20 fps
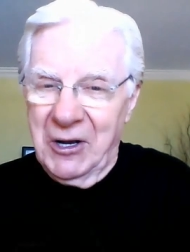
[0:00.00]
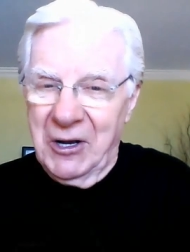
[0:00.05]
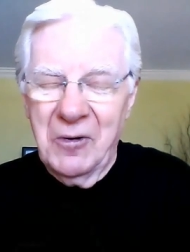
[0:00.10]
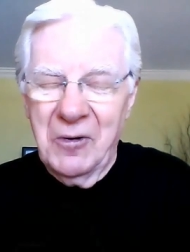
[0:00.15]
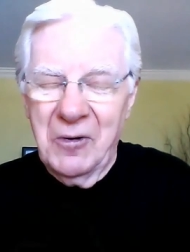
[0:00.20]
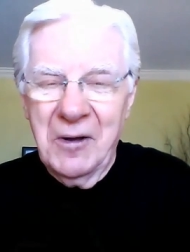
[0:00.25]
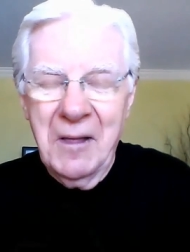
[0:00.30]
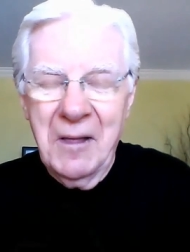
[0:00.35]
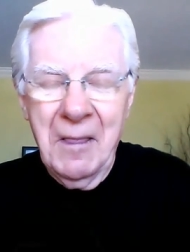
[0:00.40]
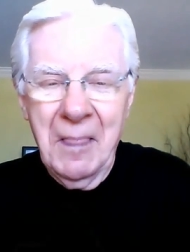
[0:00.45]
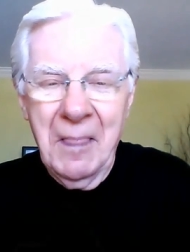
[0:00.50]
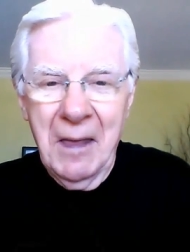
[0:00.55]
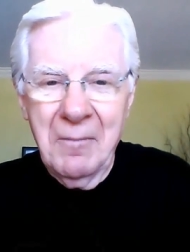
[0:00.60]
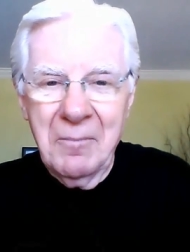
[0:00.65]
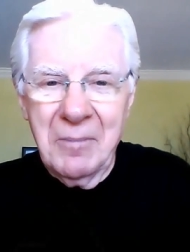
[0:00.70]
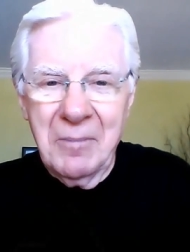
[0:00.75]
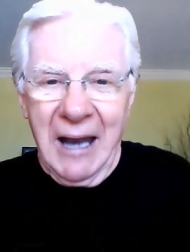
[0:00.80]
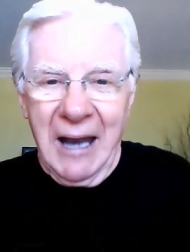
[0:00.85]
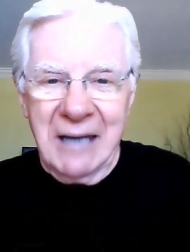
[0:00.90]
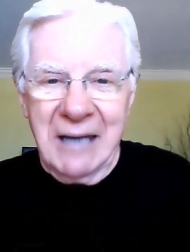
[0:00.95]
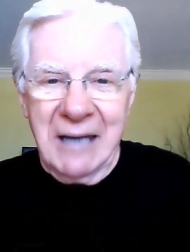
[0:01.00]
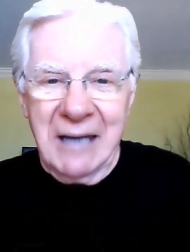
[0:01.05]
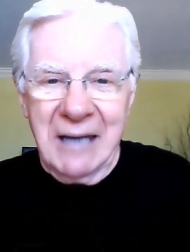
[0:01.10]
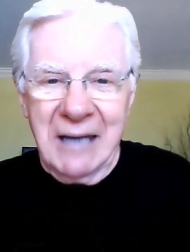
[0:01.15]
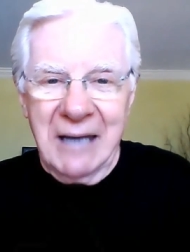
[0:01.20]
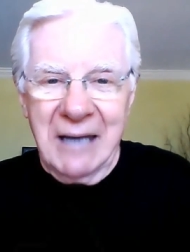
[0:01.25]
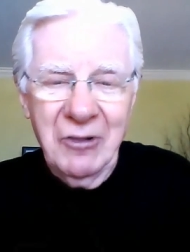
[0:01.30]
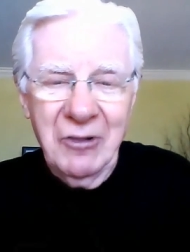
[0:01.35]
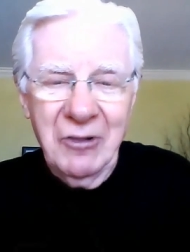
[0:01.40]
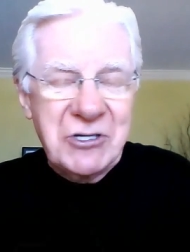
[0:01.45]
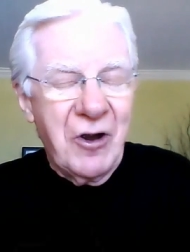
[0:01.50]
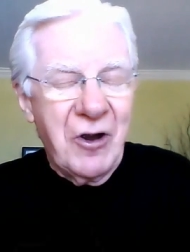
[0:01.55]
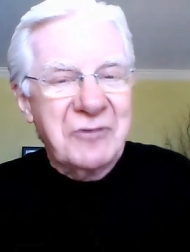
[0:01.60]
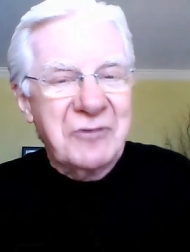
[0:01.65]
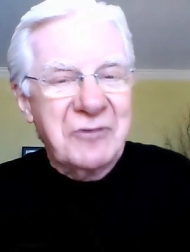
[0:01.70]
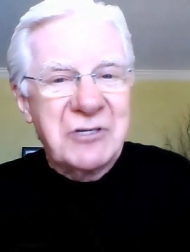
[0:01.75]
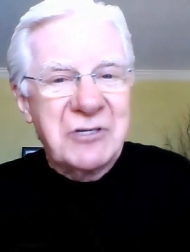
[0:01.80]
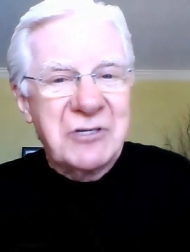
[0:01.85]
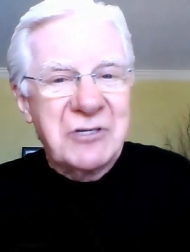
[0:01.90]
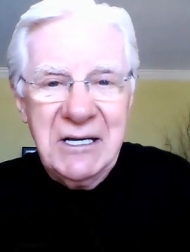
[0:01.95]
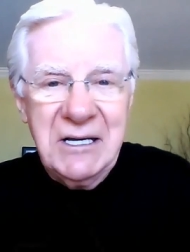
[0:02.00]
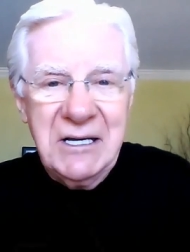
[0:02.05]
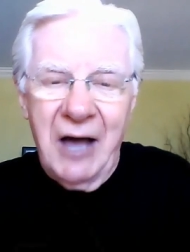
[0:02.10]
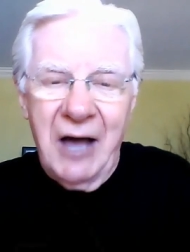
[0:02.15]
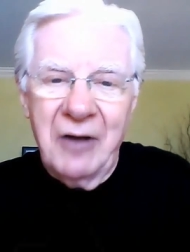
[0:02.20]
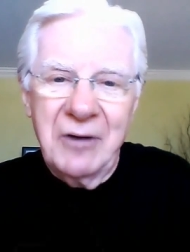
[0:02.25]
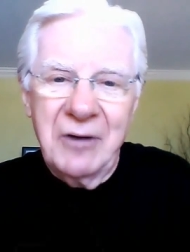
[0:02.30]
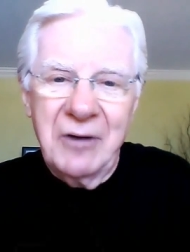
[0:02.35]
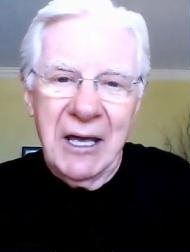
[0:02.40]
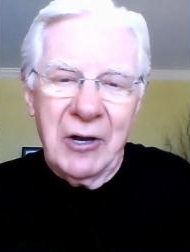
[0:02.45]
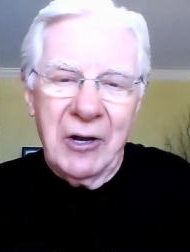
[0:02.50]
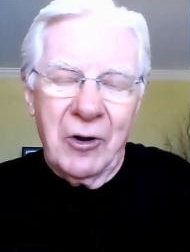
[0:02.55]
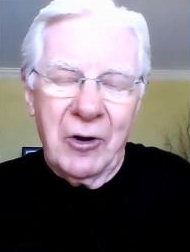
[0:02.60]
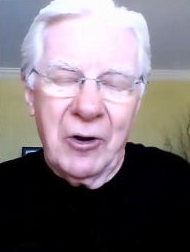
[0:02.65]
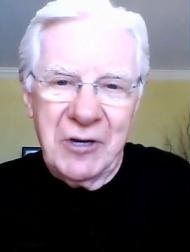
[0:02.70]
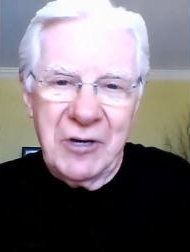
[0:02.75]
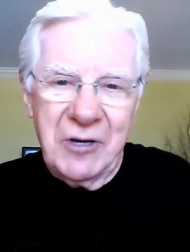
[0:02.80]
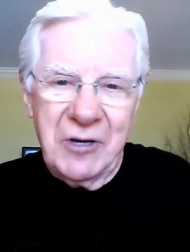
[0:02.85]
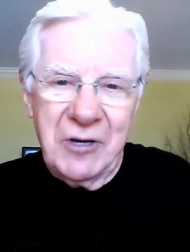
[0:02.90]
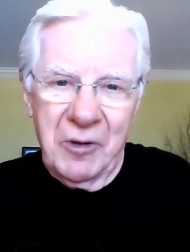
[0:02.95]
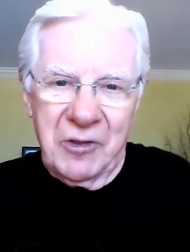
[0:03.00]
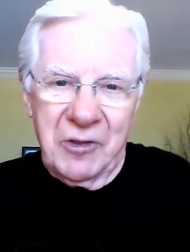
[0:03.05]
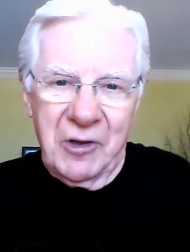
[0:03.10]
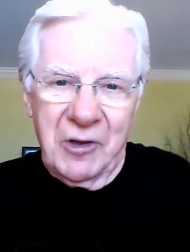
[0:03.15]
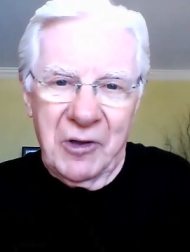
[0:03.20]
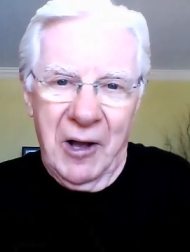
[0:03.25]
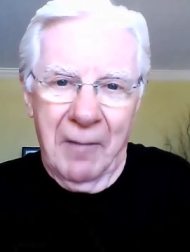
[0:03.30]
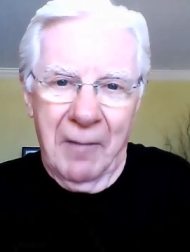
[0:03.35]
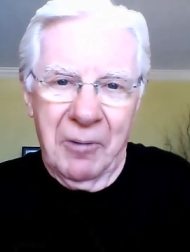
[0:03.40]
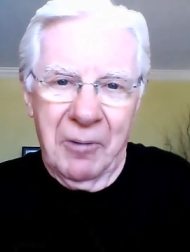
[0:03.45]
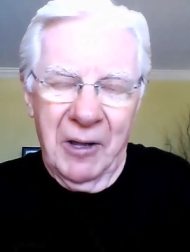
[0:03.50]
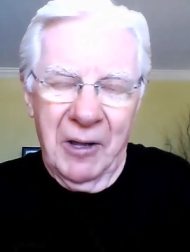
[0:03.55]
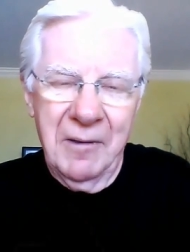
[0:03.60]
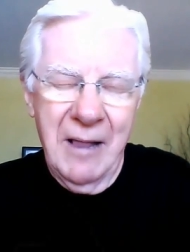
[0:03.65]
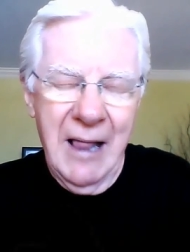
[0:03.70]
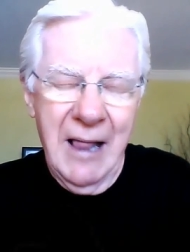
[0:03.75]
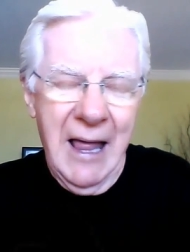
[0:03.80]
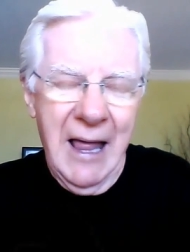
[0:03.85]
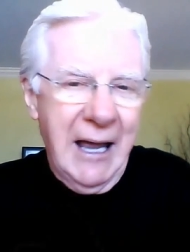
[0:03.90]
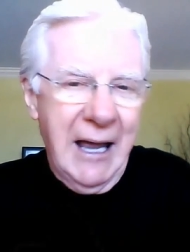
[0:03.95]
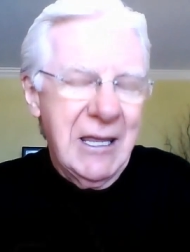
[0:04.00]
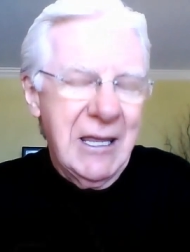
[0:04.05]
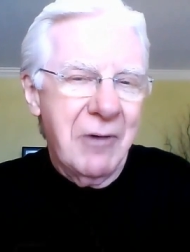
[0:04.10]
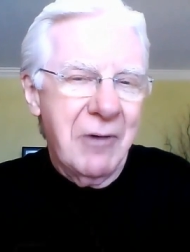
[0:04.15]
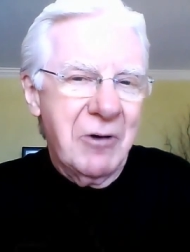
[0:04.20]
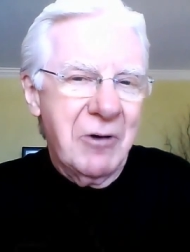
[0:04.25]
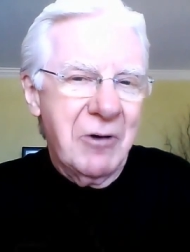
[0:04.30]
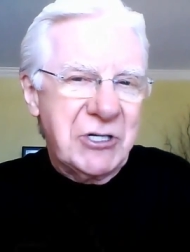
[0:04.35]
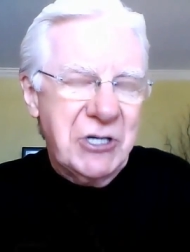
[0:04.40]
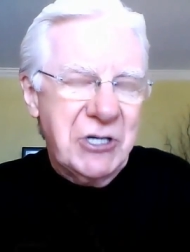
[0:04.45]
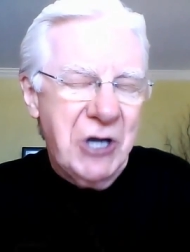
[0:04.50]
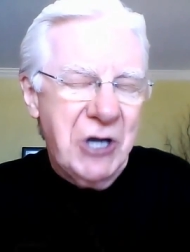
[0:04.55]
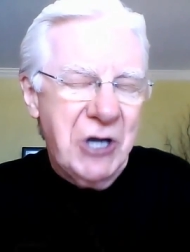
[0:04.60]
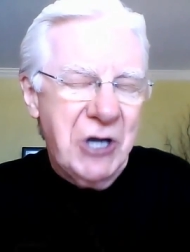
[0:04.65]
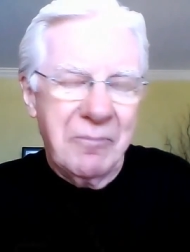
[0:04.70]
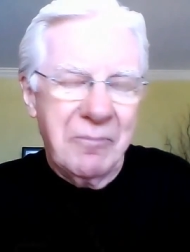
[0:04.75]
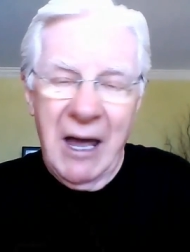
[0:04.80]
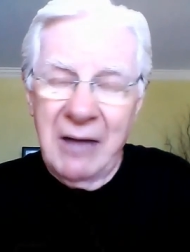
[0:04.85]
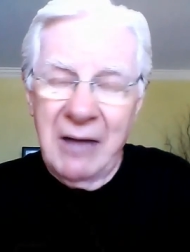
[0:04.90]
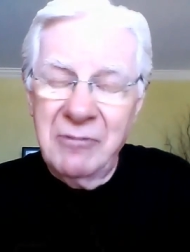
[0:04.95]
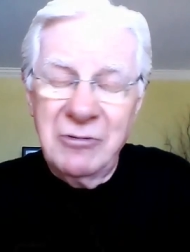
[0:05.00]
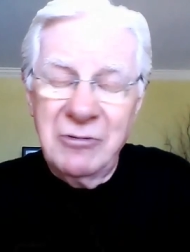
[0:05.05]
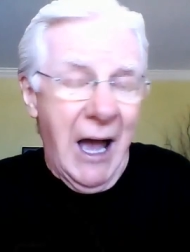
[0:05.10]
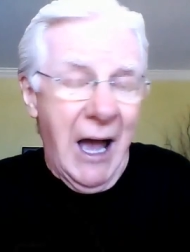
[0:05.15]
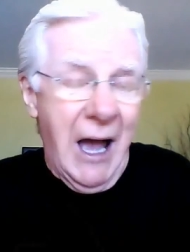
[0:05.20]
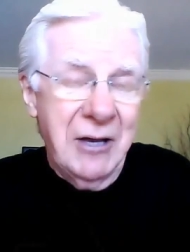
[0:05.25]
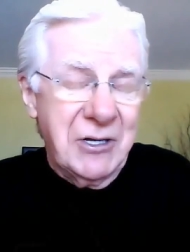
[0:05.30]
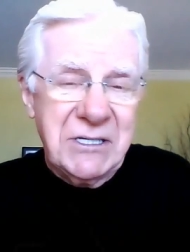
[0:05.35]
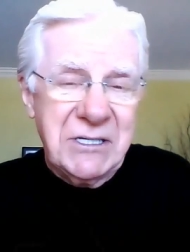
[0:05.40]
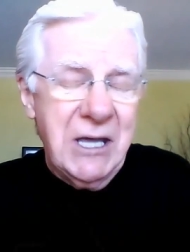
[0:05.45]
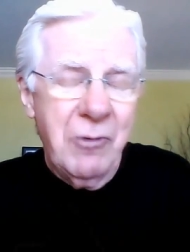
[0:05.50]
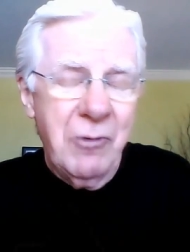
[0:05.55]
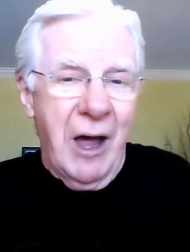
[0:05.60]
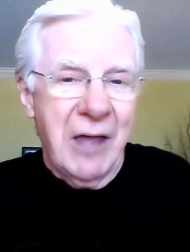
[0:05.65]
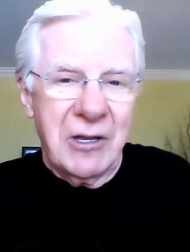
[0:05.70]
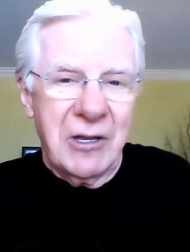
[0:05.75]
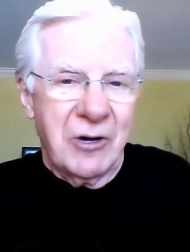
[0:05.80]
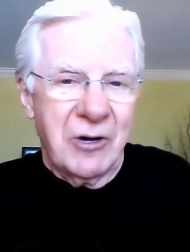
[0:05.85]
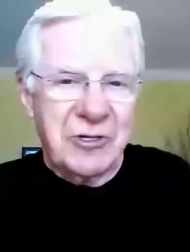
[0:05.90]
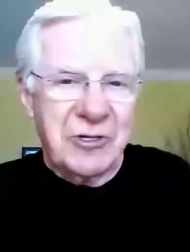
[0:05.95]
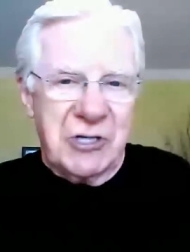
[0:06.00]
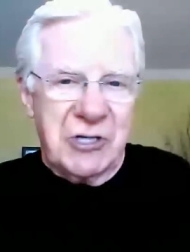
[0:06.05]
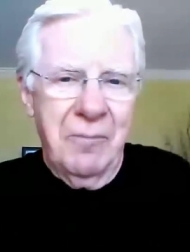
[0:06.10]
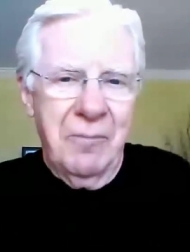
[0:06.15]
But I tell the story of sitting down in a hotel with a couple, and they were disturbed. And I could see why they were disturbed.